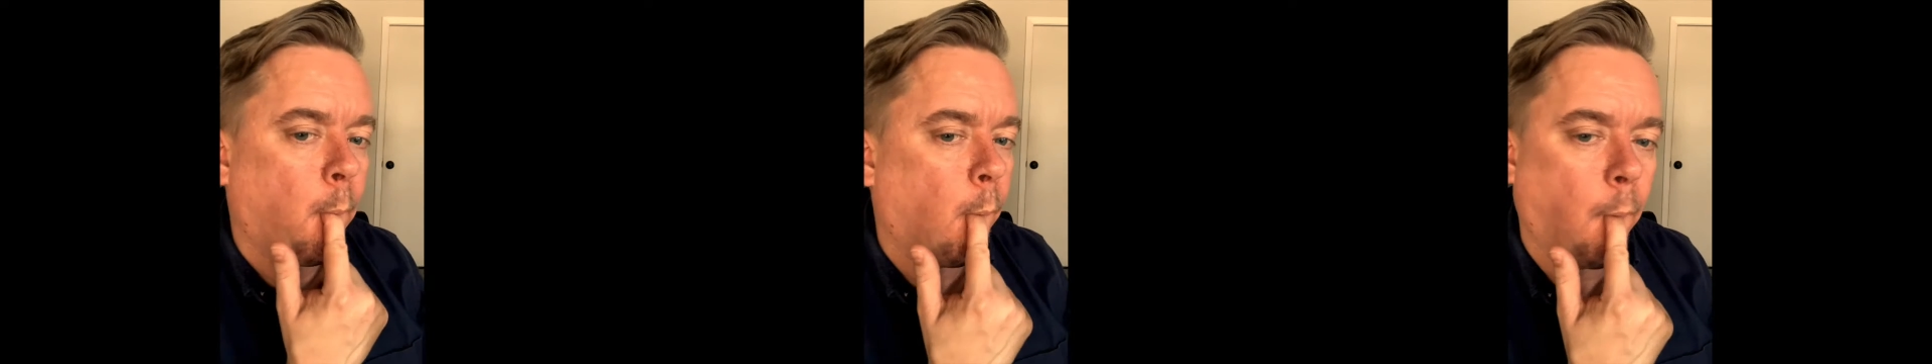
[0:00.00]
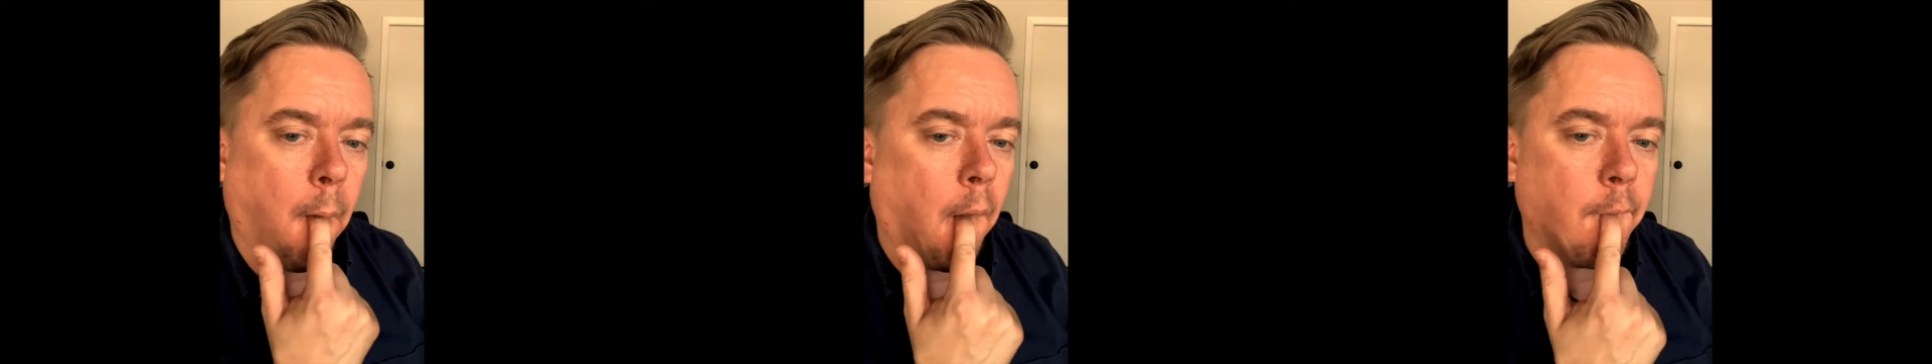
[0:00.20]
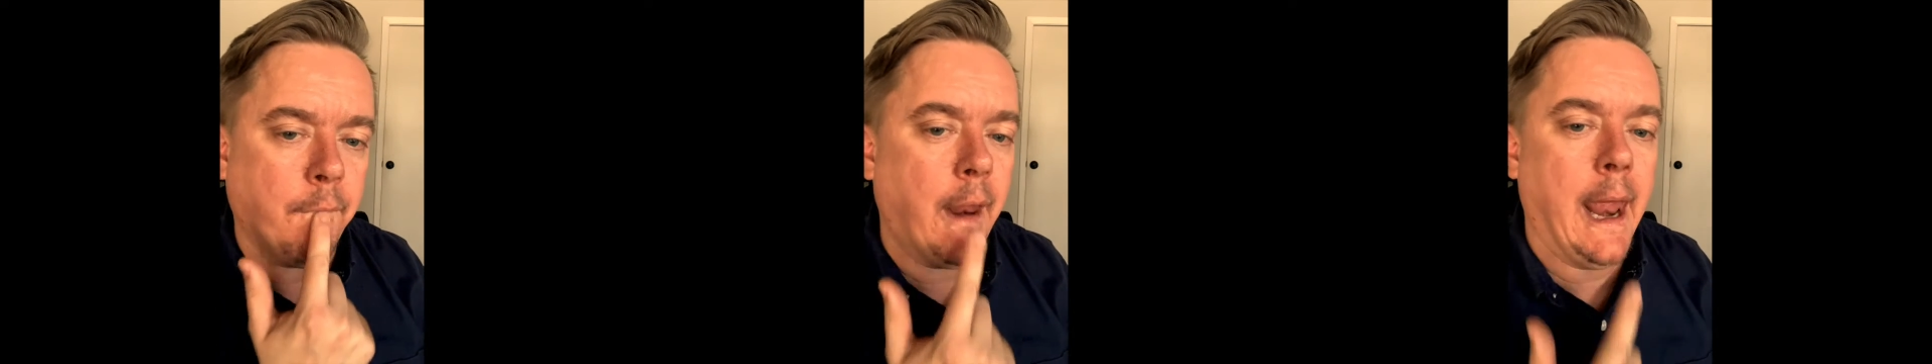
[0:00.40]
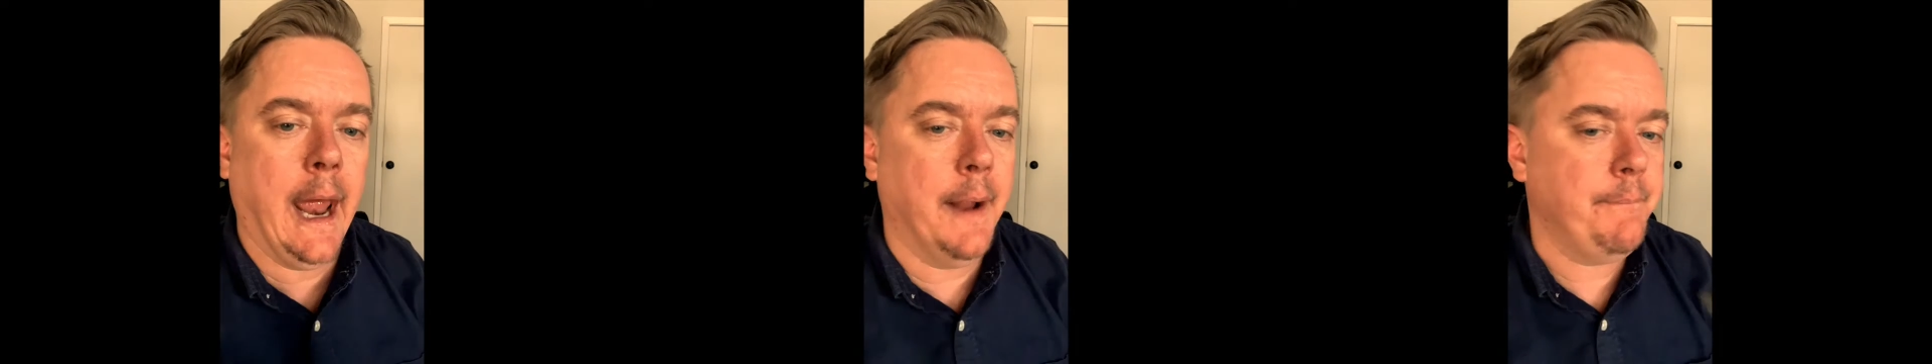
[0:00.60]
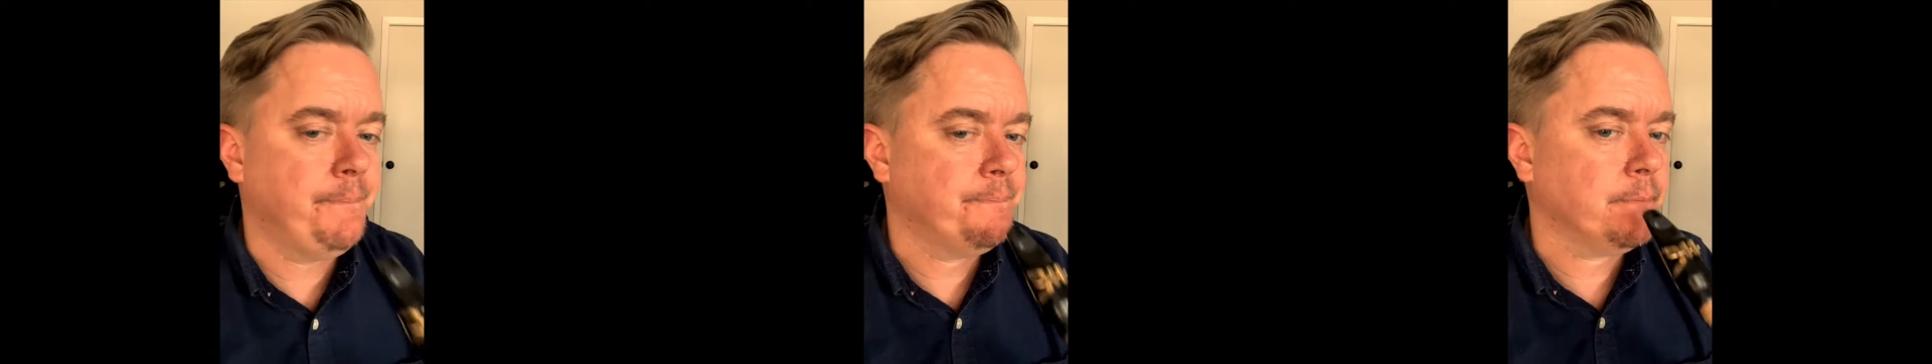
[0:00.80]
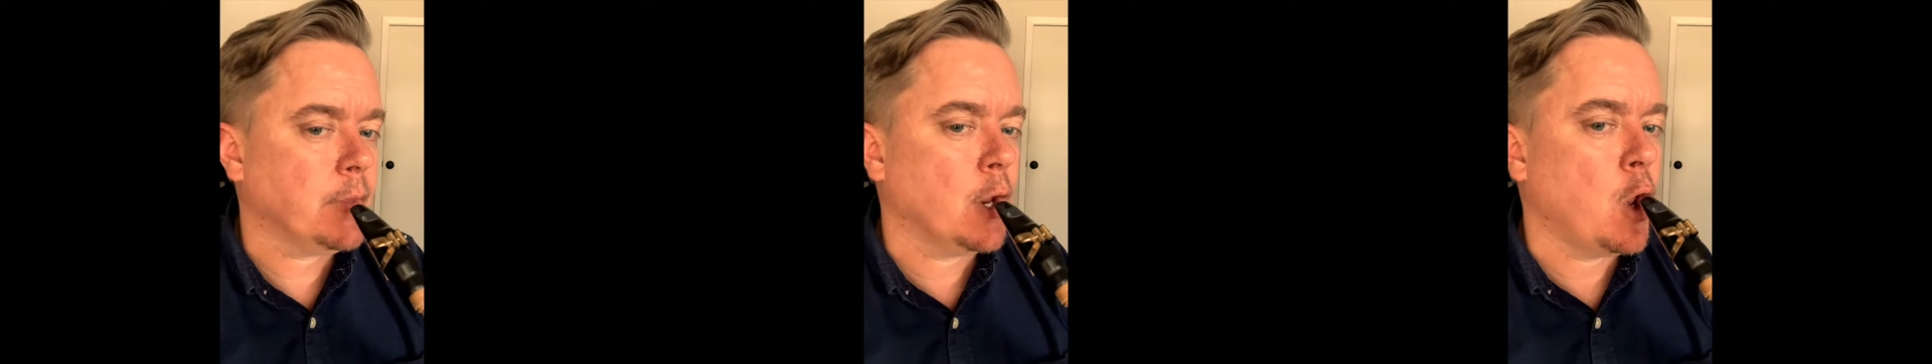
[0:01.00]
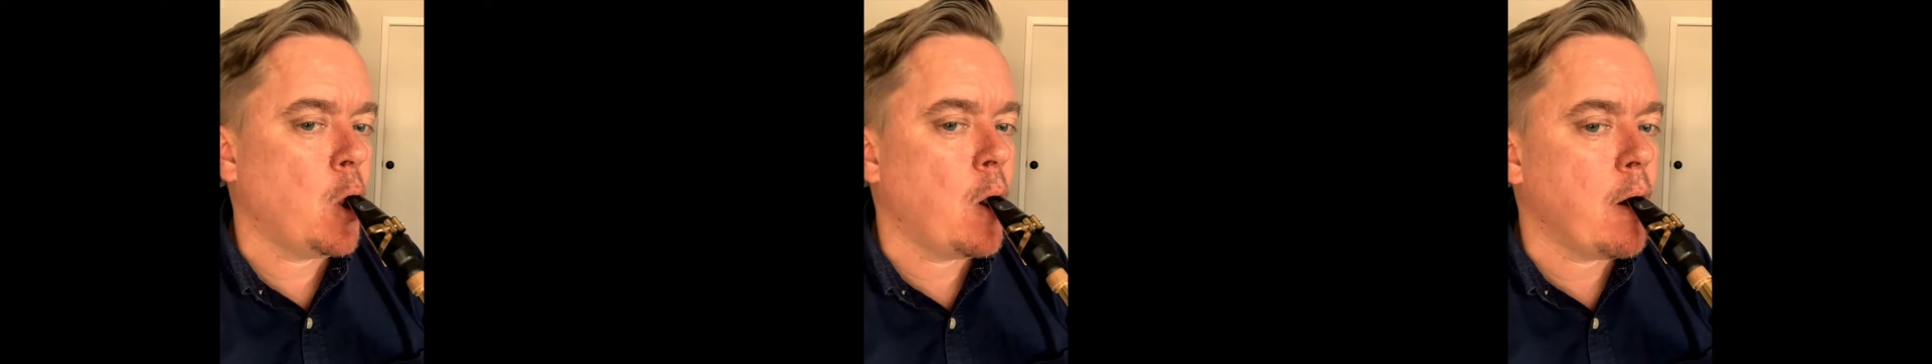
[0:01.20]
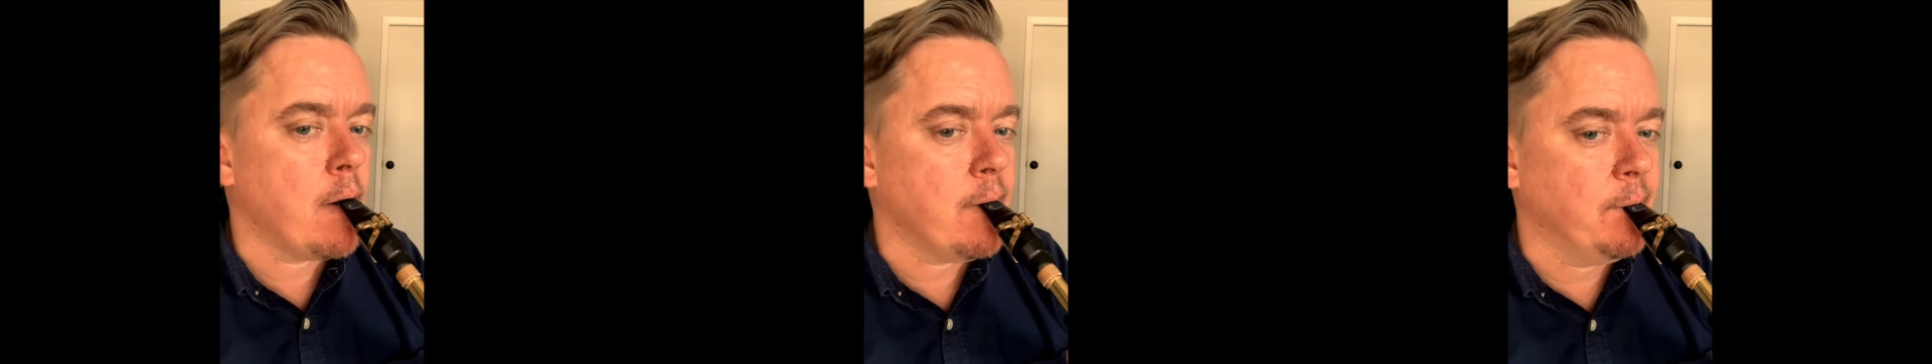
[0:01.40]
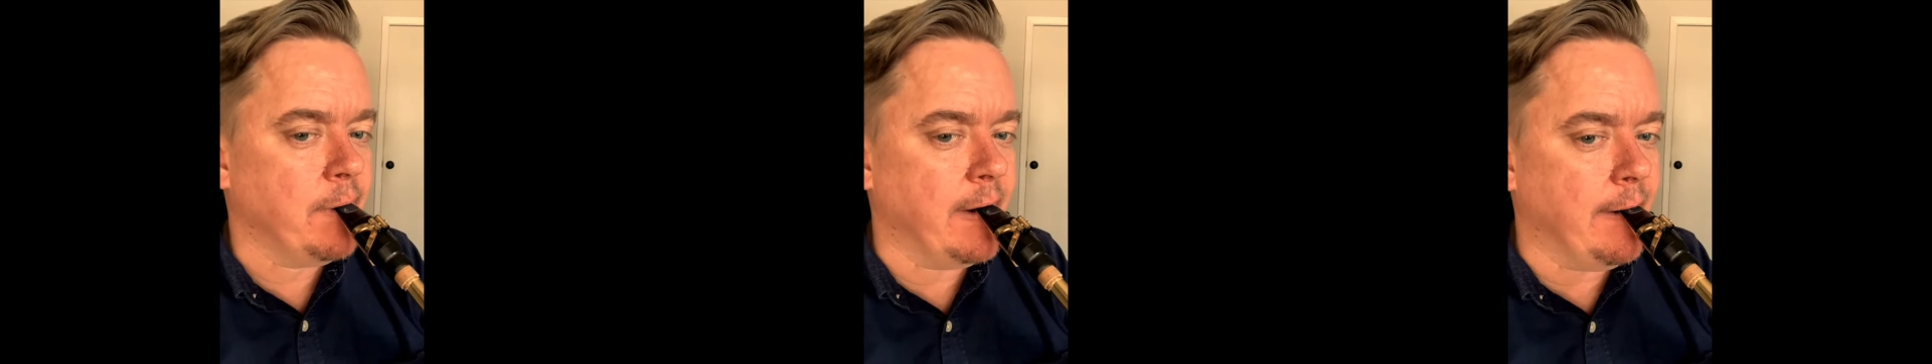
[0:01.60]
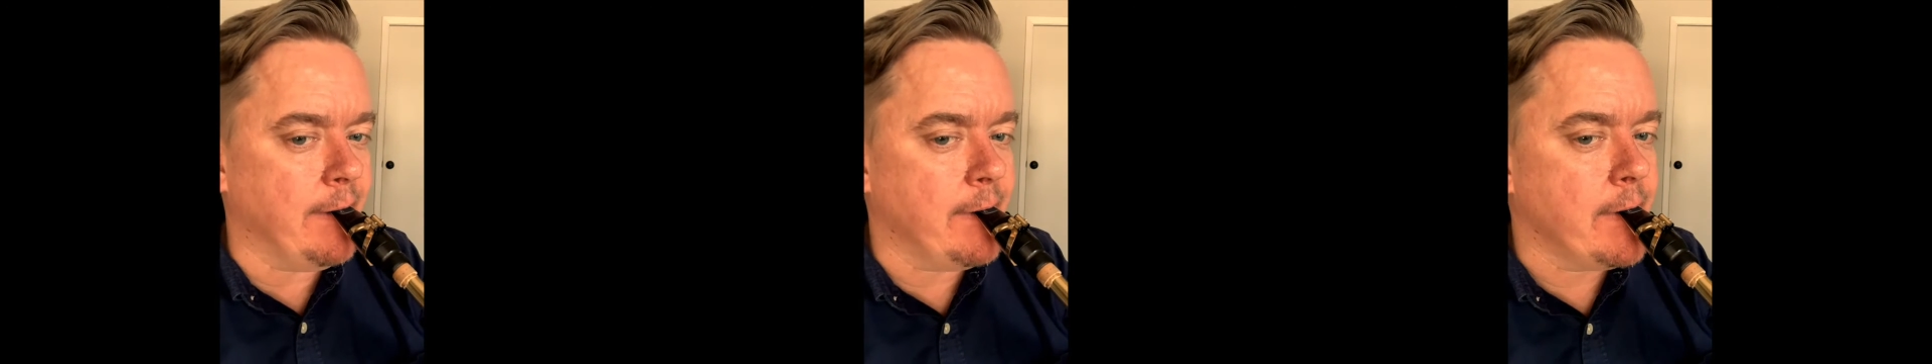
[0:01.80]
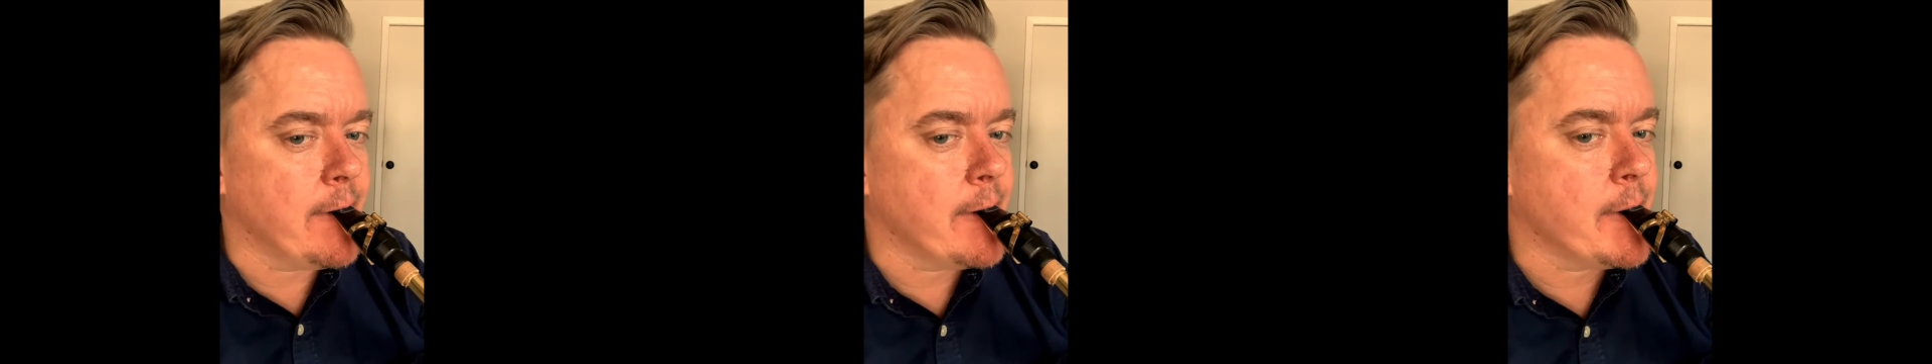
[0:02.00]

not that, but